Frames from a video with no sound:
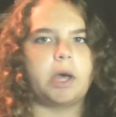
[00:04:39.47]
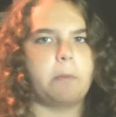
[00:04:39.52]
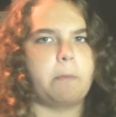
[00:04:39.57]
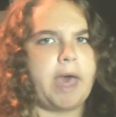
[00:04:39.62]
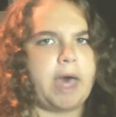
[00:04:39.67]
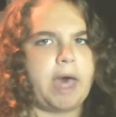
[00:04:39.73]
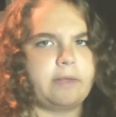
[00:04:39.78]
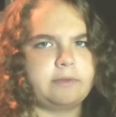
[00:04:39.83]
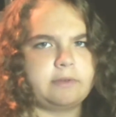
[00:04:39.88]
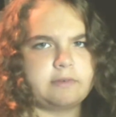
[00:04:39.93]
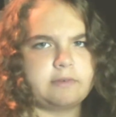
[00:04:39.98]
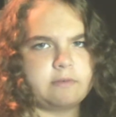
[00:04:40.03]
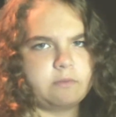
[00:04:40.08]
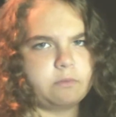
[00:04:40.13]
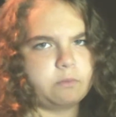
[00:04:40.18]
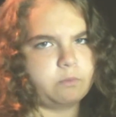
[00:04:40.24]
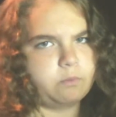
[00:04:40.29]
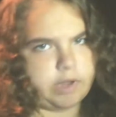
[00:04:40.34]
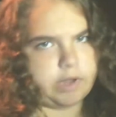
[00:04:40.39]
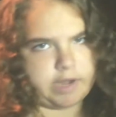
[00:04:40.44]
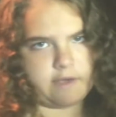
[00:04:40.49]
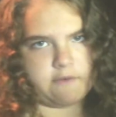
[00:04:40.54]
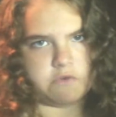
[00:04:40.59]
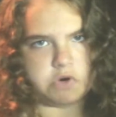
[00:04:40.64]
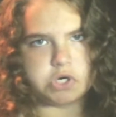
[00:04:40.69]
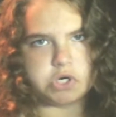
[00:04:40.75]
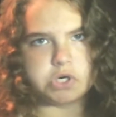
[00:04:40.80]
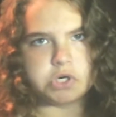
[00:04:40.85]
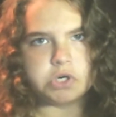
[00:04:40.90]
about
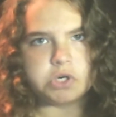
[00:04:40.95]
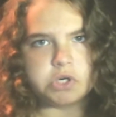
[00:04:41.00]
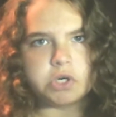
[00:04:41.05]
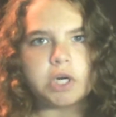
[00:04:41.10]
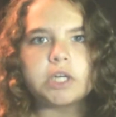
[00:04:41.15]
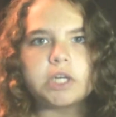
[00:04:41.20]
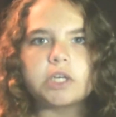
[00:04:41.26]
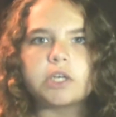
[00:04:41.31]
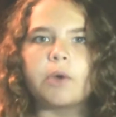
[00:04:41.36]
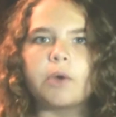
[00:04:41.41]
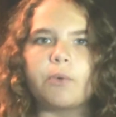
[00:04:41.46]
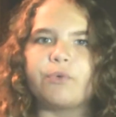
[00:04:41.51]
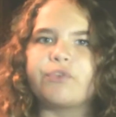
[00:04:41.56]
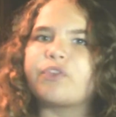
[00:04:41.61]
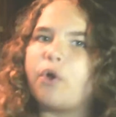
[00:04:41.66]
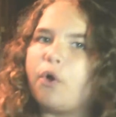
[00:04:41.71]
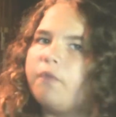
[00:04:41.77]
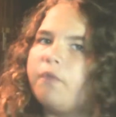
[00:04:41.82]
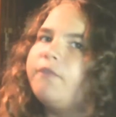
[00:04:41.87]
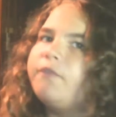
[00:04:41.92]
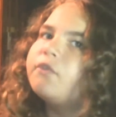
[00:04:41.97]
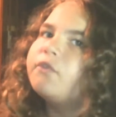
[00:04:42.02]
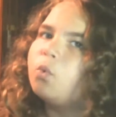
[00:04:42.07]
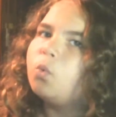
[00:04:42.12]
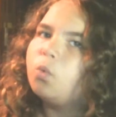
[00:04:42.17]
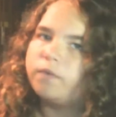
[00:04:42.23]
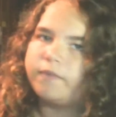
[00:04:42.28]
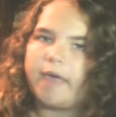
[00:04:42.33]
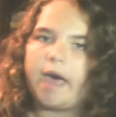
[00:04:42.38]
whatever it was called
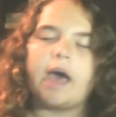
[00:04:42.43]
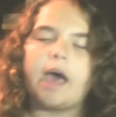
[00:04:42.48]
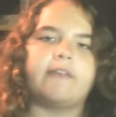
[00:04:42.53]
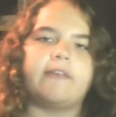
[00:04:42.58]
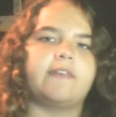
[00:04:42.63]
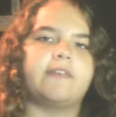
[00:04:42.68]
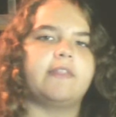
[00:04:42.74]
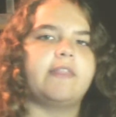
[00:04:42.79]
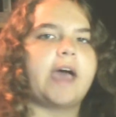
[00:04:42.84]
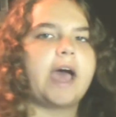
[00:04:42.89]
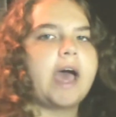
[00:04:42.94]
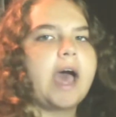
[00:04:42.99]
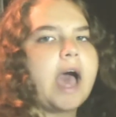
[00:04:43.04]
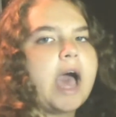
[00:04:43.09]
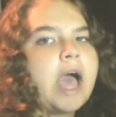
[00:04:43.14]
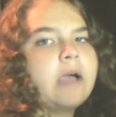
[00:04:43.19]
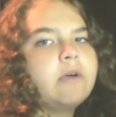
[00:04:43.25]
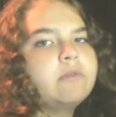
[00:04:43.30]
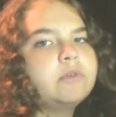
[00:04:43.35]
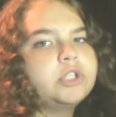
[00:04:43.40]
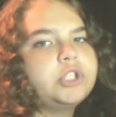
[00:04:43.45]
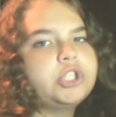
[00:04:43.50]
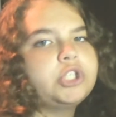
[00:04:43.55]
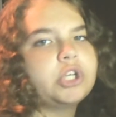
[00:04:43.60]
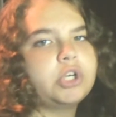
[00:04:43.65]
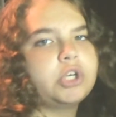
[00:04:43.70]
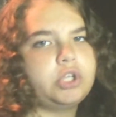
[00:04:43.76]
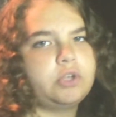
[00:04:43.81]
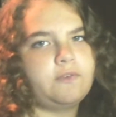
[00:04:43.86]
school that I said that I would
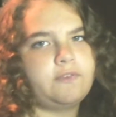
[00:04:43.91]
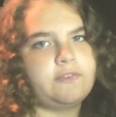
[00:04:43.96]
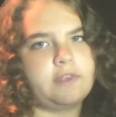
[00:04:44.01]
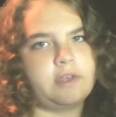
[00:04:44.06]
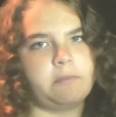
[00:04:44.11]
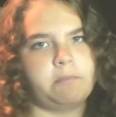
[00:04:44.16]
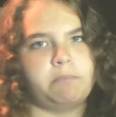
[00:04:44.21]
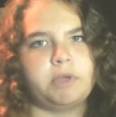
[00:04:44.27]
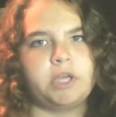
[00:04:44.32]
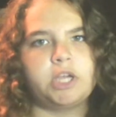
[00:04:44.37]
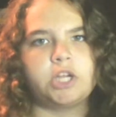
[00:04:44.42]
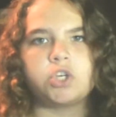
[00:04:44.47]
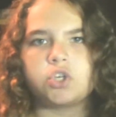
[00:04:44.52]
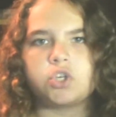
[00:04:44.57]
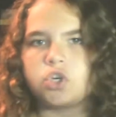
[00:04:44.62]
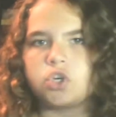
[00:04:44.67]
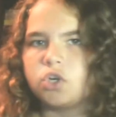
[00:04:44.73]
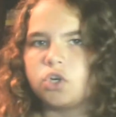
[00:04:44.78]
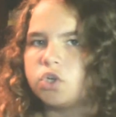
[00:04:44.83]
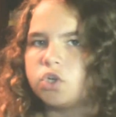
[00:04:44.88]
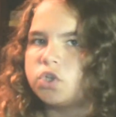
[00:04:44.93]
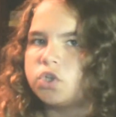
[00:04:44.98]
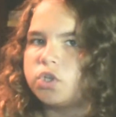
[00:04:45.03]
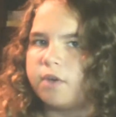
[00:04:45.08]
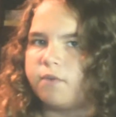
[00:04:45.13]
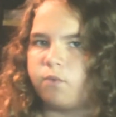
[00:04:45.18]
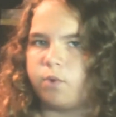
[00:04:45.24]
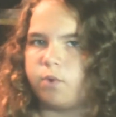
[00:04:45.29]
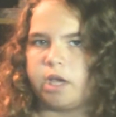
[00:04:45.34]
show you some pictures
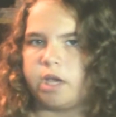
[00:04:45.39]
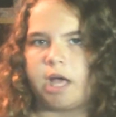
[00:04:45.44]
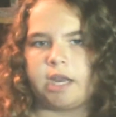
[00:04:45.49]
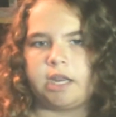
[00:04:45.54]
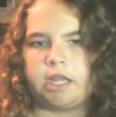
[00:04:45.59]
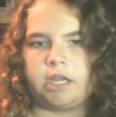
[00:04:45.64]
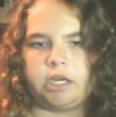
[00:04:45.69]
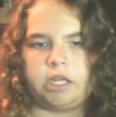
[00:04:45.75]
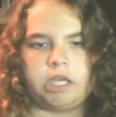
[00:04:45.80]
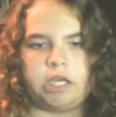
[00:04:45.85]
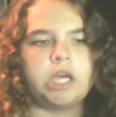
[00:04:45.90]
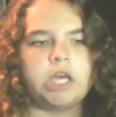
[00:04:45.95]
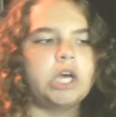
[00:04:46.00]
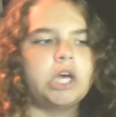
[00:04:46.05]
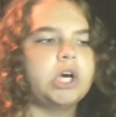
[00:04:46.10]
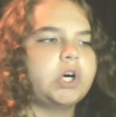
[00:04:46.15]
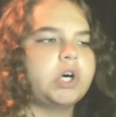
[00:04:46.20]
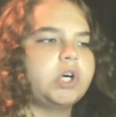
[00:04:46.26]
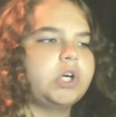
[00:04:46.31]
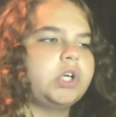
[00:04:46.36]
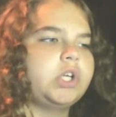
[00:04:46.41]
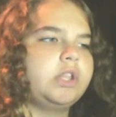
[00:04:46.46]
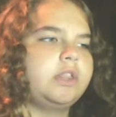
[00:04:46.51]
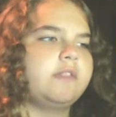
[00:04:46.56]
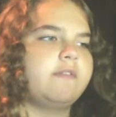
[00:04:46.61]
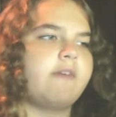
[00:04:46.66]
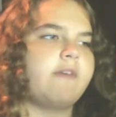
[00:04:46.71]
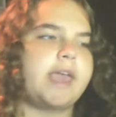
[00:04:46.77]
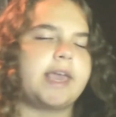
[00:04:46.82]
if we got any
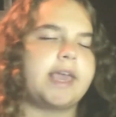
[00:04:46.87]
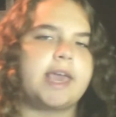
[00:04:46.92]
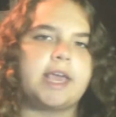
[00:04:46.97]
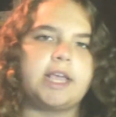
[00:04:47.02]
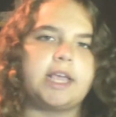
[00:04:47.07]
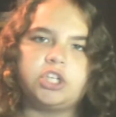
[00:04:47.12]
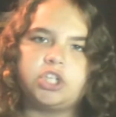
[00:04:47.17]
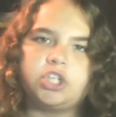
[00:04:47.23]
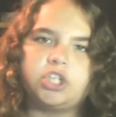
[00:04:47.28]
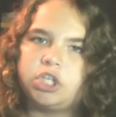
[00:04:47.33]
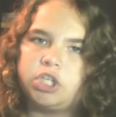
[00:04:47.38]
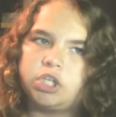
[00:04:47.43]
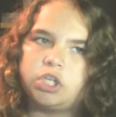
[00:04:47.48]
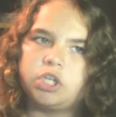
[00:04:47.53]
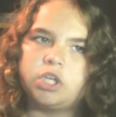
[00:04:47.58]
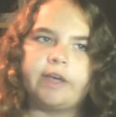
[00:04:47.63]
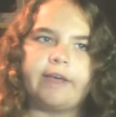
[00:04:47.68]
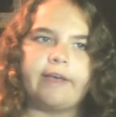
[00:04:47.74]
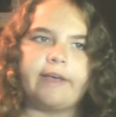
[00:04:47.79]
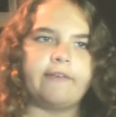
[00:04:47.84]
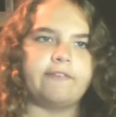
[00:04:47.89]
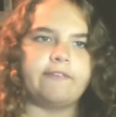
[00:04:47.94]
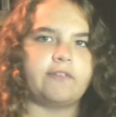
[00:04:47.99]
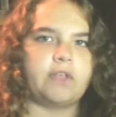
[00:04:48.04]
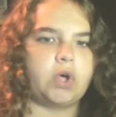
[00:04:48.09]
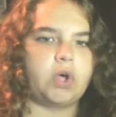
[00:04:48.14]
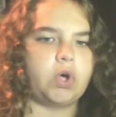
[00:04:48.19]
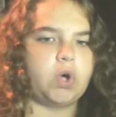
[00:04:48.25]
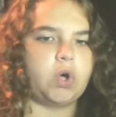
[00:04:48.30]
on vacation
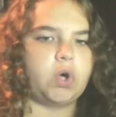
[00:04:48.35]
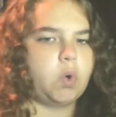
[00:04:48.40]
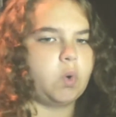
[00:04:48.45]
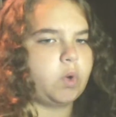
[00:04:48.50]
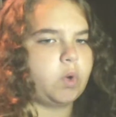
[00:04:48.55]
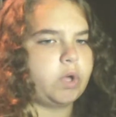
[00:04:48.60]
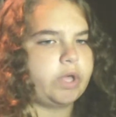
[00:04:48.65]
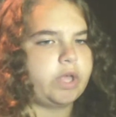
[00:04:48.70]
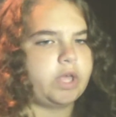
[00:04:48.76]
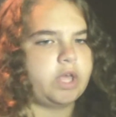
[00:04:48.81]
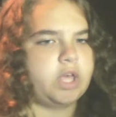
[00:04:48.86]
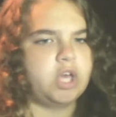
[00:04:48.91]
so